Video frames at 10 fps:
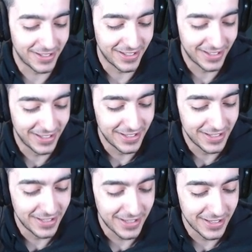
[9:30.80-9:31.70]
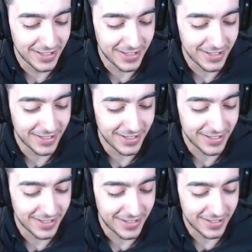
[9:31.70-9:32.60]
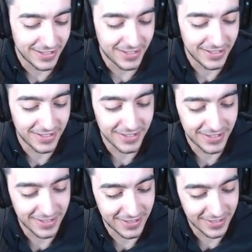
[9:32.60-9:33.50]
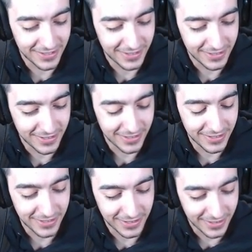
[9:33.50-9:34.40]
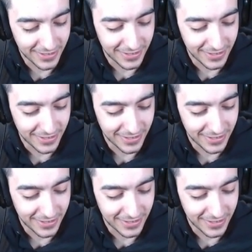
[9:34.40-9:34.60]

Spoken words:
No words are spoken by the person on screen.